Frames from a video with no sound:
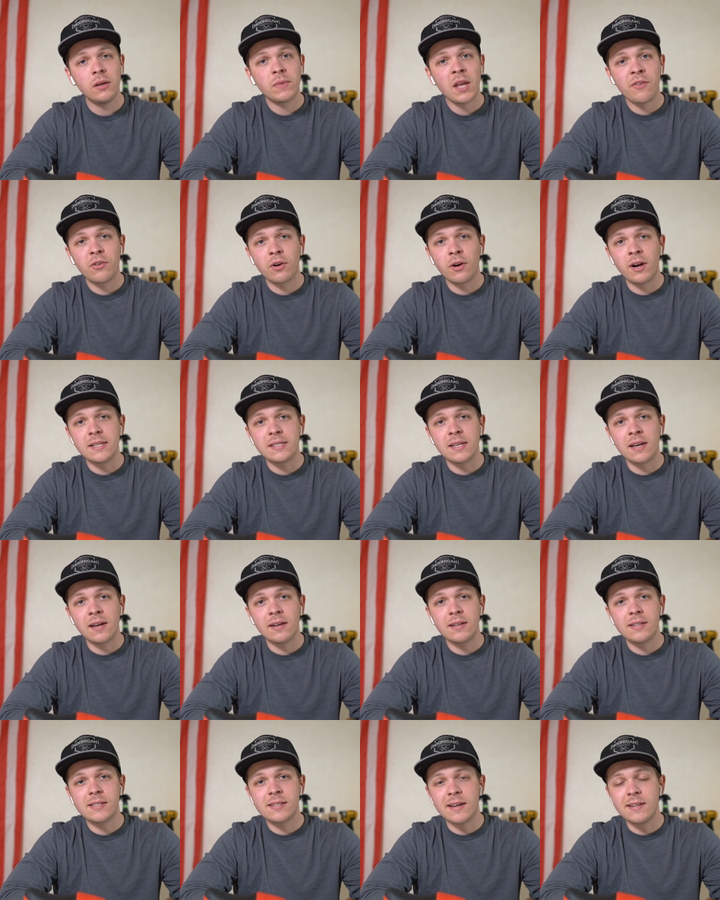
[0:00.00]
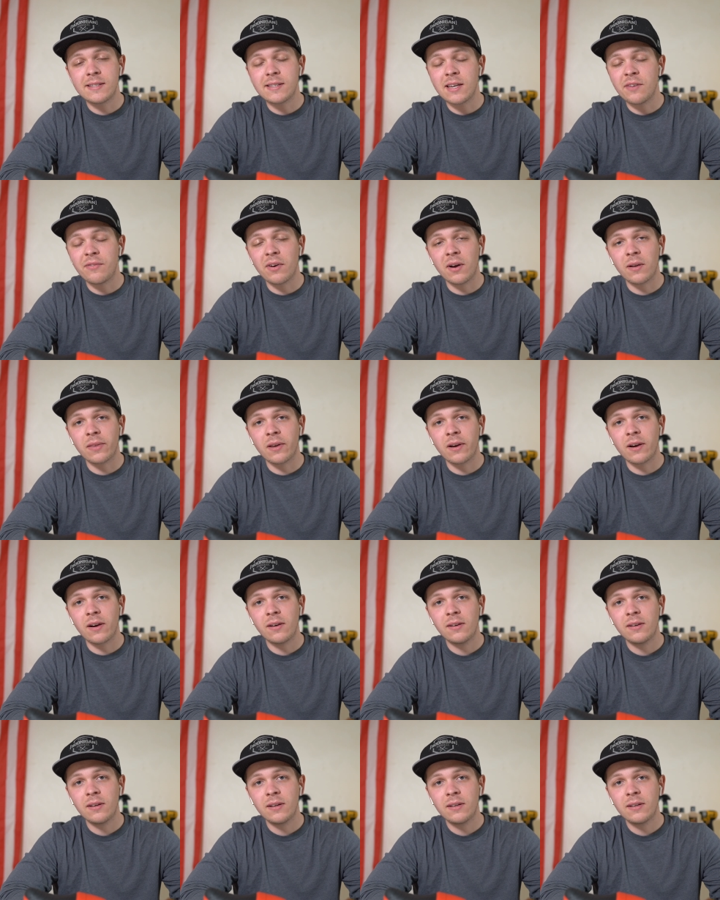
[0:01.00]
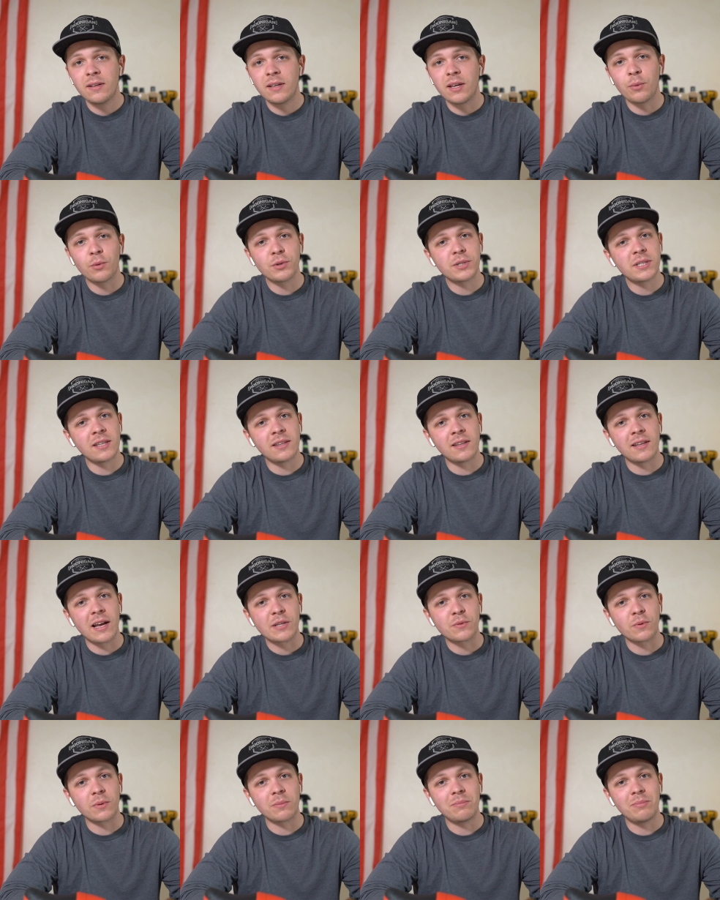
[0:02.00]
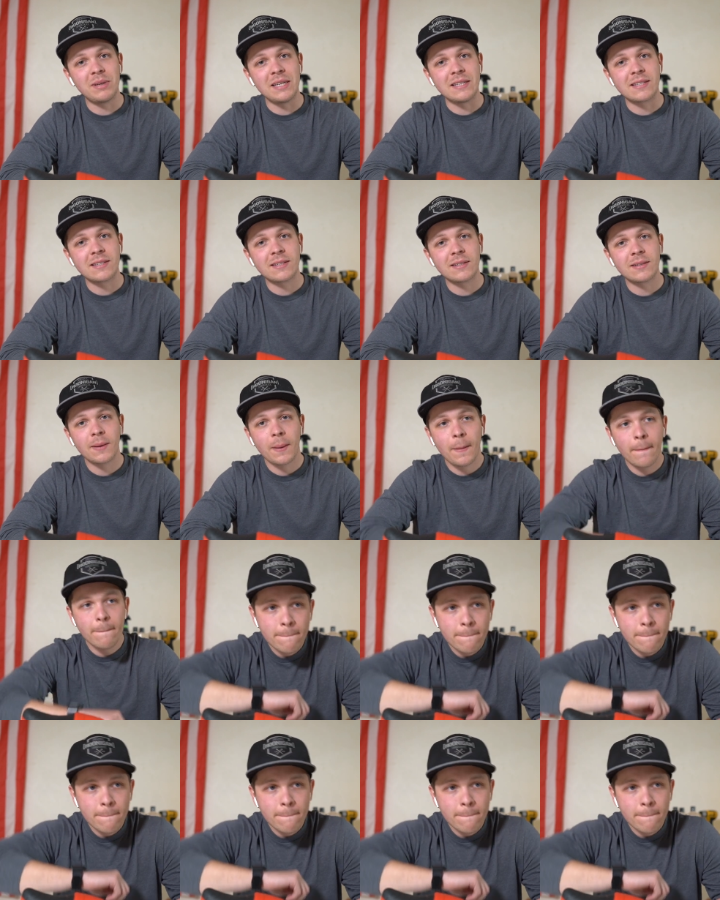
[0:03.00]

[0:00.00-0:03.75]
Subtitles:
Have a great day, stay safe out there, and we'll see you in the next one. Peace.